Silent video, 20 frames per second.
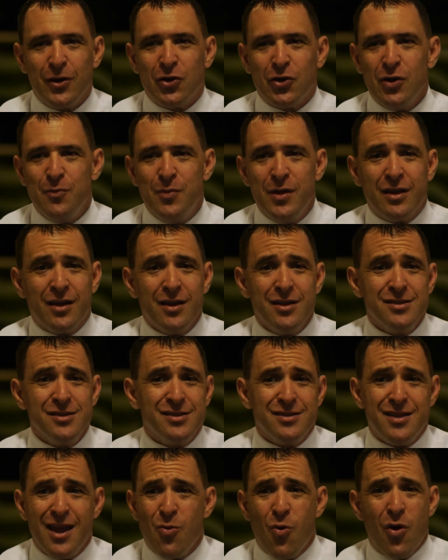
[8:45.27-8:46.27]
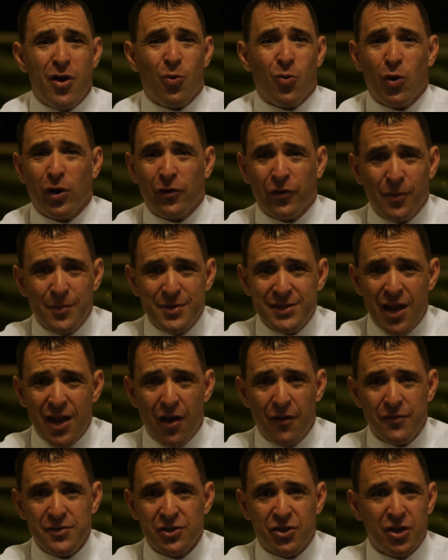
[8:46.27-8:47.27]
It could be because they want to work for
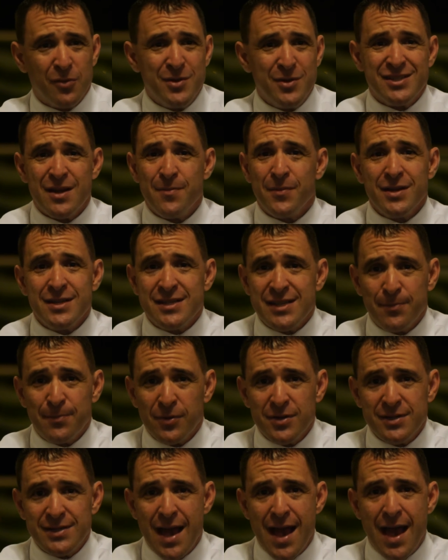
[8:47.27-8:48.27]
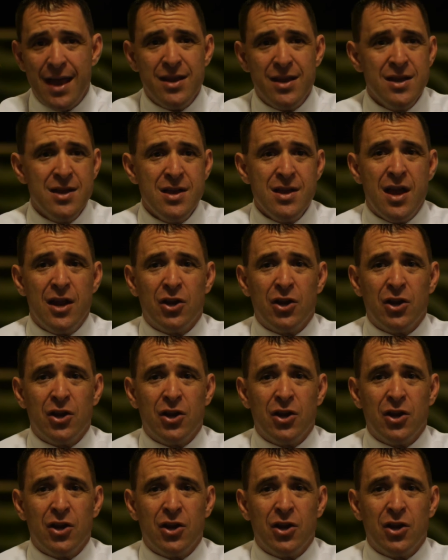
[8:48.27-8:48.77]
themselves. It could be something as simple as that.